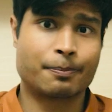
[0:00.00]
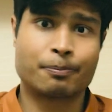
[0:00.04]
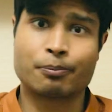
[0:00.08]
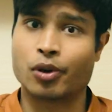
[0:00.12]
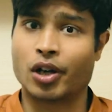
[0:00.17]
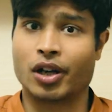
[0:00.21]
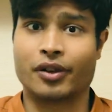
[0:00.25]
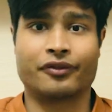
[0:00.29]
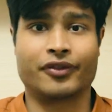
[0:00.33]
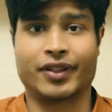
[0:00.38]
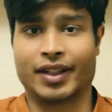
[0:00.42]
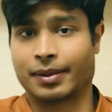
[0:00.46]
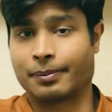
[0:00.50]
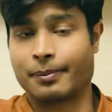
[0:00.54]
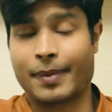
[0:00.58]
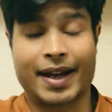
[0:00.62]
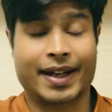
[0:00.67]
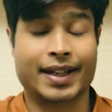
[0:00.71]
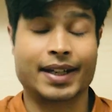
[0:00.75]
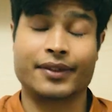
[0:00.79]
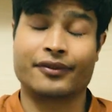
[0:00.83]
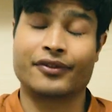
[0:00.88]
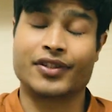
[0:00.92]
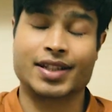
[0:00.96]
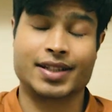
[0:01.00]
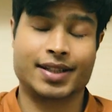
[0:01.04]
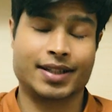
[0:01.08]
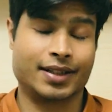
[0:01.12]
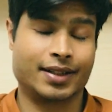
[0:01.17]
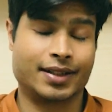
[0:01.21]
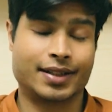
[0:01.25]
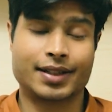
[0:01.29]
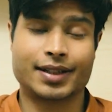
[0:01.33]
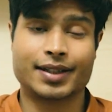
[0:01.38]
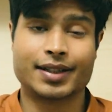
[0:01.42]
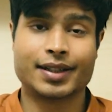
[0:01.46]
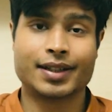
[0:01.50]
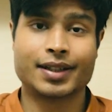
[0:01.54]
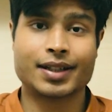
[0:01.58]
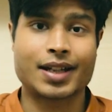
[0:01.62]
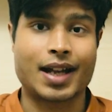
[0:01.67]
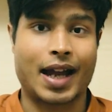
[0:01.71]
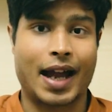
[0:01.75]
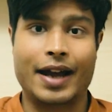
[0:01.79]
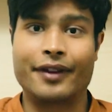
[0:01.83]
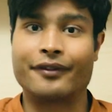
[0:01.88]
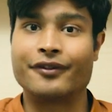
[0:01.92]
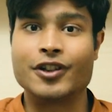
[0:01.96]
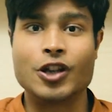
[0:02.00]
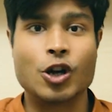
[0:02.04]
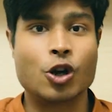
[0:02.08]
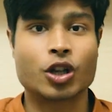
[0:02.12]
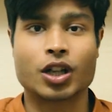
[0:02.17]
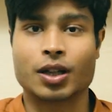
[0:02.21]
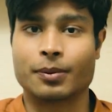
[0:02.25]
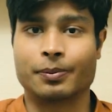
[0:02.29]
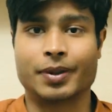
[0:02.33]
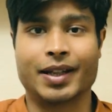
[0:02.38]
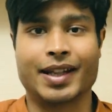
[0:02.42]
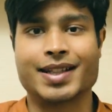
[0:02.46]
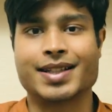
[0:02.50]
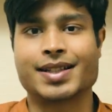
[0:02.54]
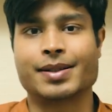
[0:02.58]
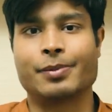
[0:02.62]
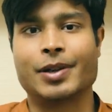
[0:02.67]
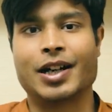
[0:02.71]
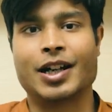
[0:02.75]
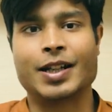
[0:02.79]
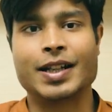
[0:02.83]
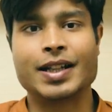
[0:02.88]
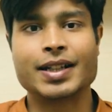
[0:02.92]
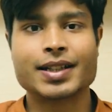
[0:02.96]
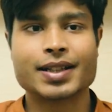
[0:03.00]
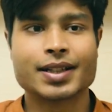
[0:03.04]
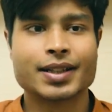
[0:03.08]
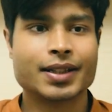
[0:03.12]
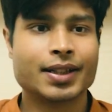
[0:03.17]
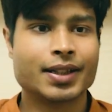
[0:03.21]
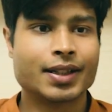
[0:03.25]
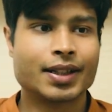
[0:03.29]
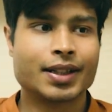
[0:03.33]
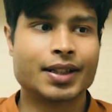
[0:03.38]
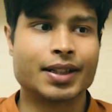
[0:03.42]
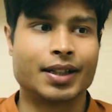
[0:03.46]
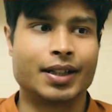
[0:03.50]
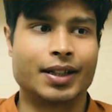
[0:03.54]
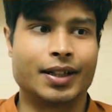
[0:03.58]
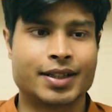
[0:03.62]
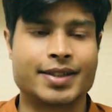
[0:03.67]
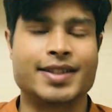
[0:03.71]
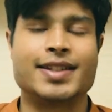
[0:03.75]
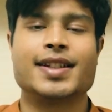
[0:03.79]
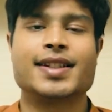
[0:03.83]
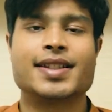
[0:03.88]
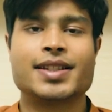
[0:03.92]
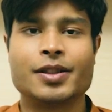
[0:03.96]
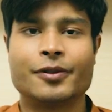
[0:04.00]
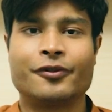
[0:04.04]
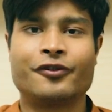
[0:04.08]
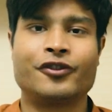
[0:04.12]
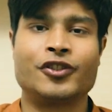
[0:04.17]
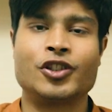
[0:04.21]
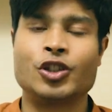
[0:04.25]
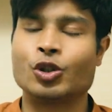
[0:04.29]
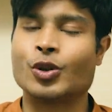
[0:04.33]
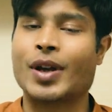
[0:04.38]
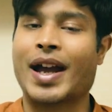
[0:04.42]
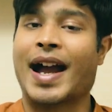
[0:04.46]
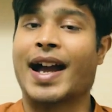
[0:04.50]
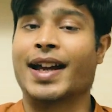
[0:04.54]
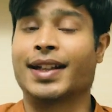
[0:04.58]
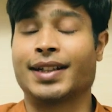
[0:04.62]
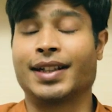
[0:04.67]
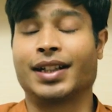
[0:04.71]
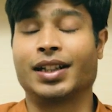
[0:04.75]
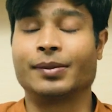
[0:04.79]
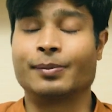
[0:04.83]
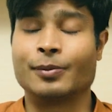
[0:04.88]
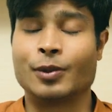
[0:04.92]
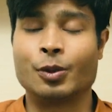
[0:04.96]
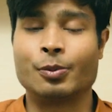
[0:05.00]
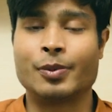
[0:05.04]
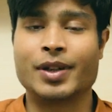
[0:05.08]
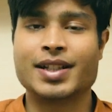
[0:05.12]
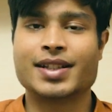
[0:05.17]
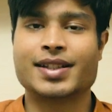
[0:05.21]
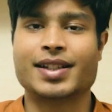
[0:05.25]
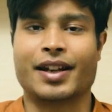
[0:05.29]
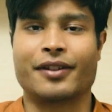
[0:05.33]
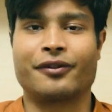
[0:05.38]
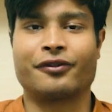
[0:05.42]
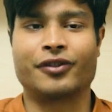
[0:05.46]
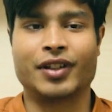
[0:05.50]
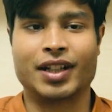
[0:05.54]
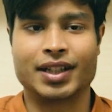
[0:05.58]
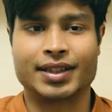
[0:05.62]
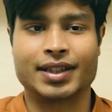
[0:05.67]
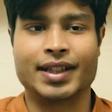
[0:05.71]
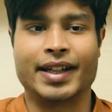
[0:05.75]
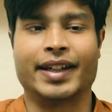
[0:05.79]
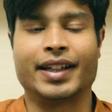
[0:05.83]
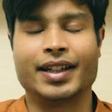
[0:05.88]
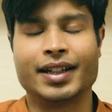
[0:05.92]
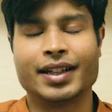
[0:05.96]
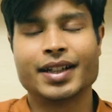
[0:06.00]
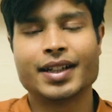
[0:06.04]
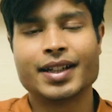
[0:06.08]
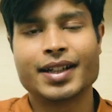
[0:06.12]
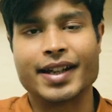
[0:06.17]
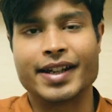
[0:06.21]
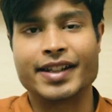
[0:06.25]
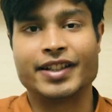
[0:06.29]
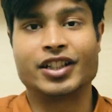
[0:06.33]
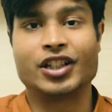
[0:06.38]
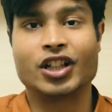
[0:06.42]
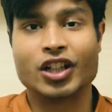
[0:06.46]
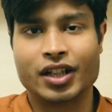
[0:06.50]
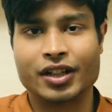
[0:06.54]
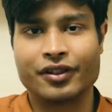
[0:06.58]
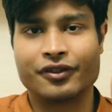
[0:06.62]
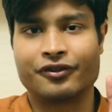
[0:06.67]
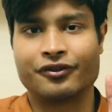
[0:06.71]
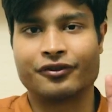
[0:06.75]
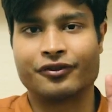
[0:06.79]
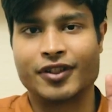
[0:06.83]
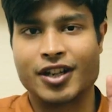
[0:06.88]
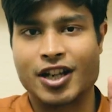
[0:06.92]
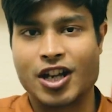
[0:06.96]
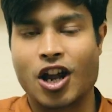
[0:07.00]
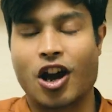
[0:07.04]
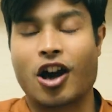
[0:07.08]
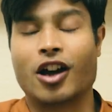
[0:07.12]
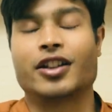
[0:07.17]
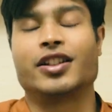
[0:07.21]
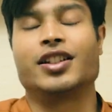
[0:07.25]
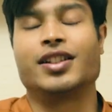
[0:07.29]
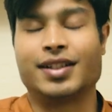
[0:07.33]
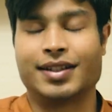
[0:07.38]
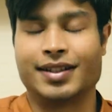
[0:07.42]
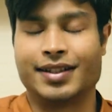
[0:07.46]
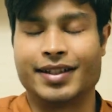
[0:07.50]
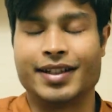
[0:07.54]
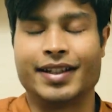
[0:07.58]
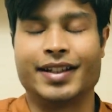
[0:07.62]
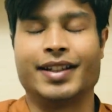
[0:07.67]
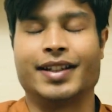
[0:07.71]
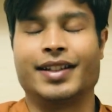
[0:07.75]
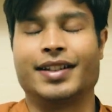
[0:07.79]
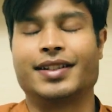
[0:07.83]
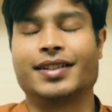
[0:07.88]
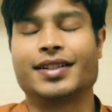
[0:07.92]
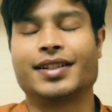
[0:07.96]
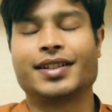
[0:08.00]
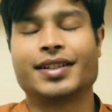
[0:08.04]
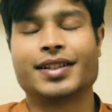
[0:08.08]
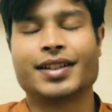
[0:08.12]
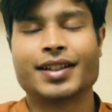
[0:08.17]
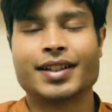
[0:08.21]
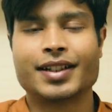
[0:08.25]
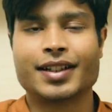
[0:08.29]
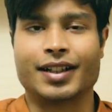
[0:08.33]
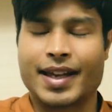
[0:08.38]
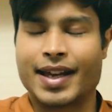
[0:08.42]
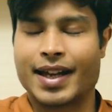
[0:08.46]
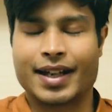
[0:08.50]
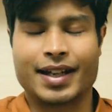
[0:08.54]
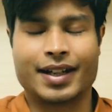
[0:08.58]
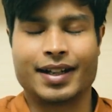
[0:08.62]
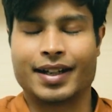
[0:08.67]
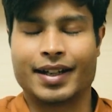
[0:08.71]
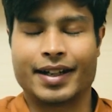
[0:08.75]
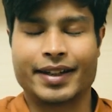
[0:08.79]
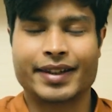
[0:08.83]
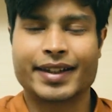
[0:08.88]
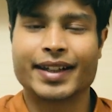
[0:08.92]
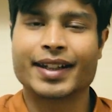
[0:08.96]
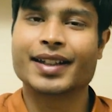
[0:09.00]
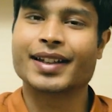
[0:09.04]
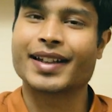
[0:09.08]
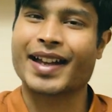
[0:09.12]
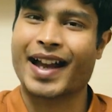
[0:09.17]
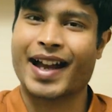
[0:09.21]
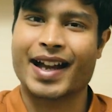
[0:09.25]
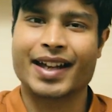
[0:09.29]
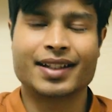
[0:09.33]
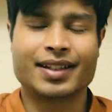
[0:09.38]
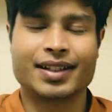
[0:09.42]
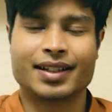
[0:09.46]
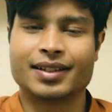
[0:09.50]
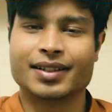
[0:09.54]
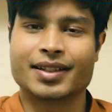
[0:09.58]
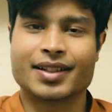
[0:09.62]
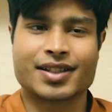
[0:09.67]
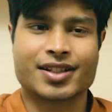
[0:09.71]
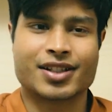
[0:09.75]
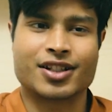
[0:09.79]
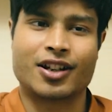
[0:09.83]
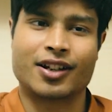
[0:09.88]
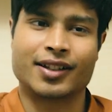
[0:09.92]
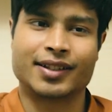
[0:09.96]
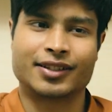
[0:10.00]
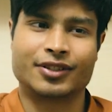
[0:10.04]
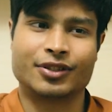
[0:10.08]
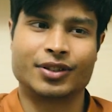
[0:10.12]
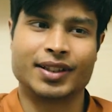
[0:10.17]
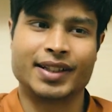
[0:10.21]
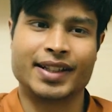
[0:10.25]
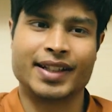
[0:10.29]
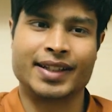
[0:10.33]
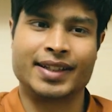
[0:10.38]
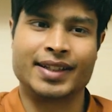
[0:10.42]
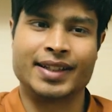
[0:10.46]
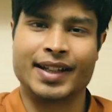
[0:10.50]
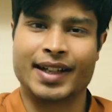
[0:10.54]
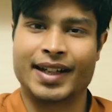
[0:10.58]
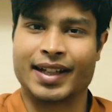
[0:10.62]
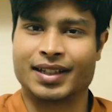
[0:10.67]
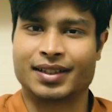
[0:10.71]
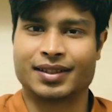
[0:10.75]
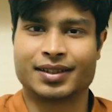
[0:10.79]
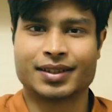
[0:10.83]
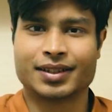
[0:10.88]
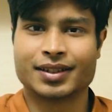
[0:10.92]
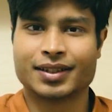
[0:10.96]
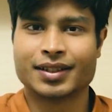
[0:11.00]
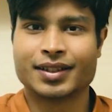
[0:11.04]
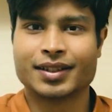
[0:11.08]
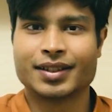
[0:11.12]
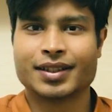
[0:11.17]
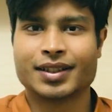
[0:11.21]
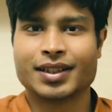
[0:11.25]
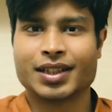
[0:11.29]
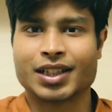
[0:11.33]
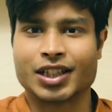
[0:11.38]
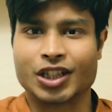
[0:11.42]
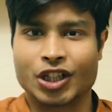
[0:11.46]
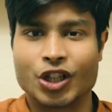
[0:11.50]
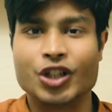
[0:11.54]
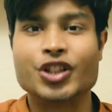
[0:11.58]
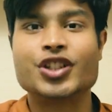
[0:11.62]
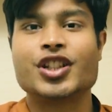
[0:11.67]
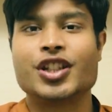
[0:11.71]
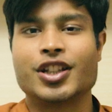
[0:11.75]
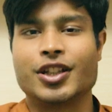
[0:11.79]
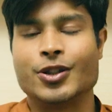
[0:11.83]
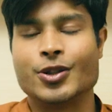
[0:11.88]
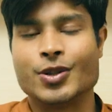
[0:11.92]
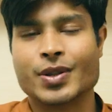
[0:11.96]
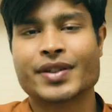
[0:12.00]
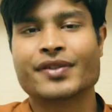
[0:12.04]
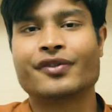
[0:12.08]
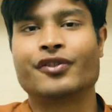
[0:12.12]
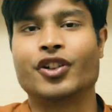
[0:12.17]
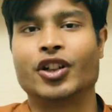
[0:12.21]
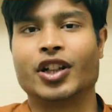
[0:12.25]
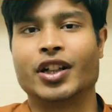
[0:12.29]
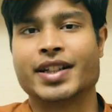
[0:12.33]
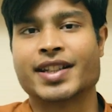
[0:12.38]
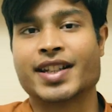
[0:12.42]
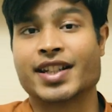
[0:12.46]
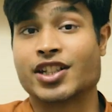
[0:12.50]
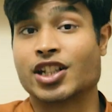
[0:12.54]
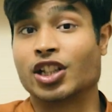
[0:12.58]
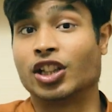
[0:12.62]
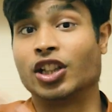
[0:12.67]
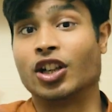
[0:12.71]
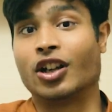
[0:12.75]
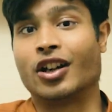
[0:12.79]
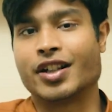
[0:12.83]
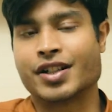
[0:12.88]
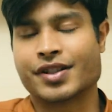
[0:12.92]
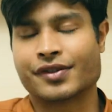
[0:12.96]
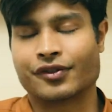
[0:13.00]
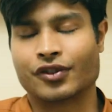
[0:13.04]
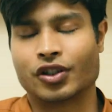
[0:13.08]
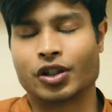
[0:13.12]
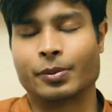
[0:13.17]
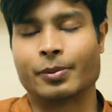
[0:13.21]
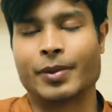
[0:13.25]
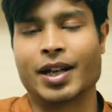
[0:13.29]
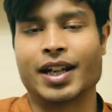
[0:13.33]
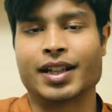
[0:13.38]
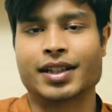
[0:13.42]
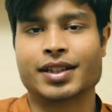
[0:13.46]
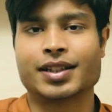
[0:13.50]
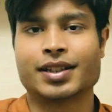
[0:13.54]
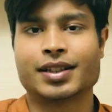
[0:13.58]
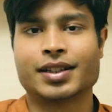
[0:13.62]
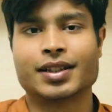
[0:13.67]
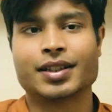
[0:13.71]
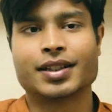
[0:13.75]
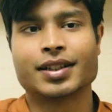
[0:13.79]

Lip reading: perfect, magnificent. I have no complaints about it. Just the few handheld moments, I felt like it could have not did it. Yeah, I think handheld is not really that good to use for such a large format.